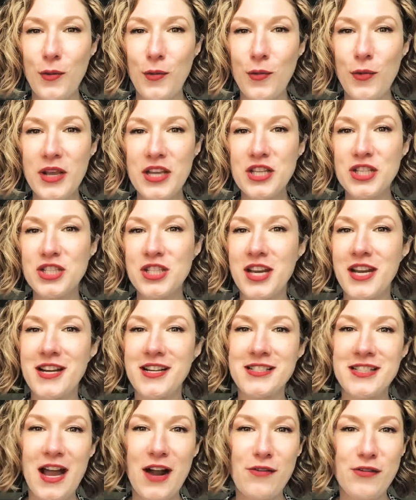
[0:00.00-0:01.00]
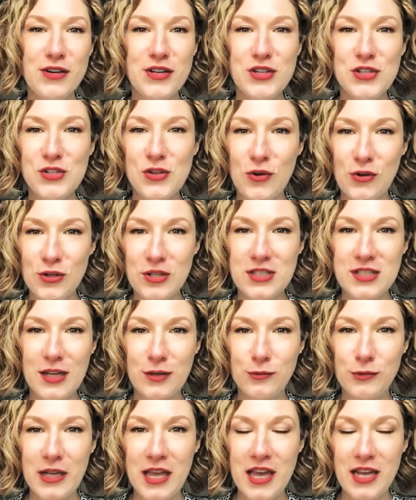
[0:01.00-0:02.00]
we shared our songs
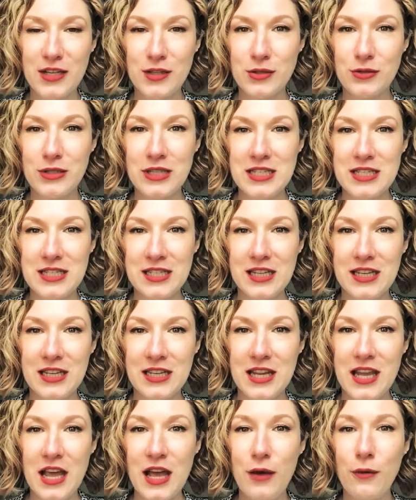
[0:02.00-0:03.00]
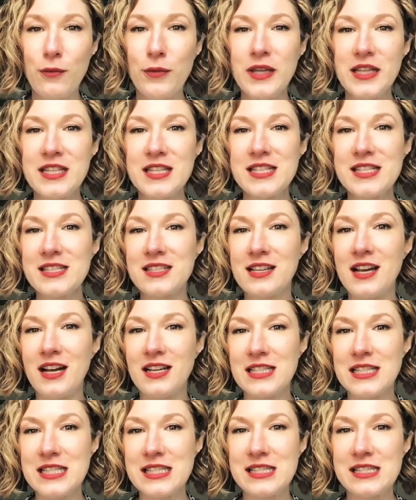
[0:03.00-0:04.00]
that we had written, we
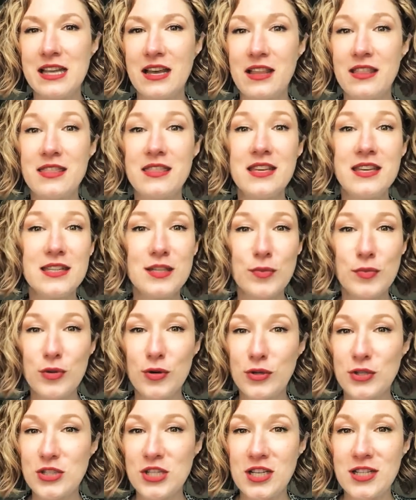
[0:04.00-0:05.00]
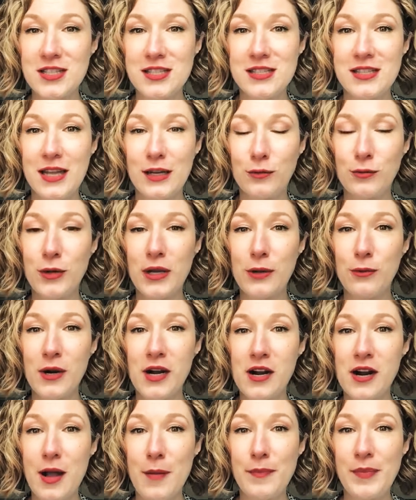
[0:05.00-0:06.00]
discussed theatre projects that we
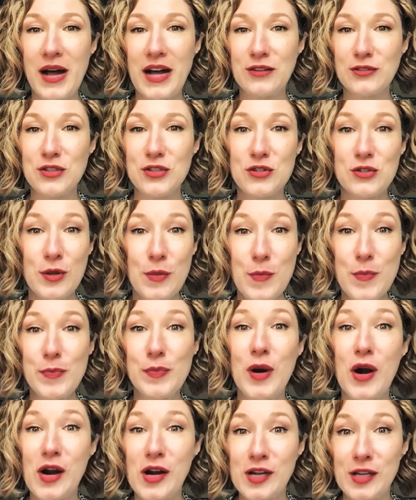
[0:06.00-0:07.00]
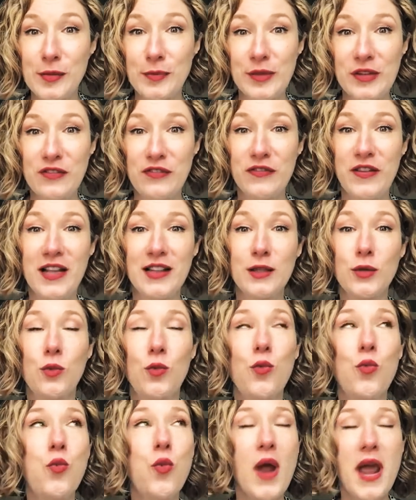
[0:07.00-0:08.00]
were about to embark but felt
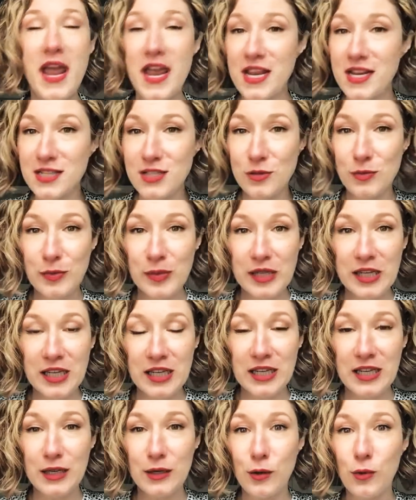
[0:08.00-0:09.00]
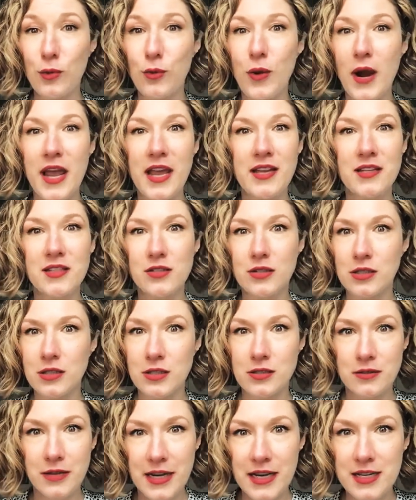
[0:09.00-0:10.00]
way too big and way too
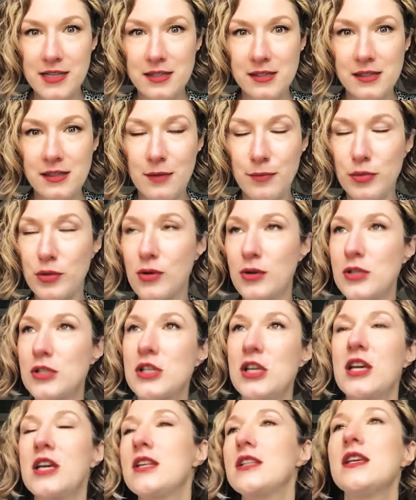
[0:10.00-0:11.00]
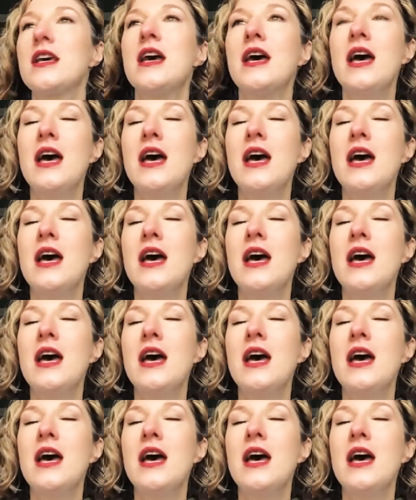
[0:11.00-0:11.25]
crazy a project.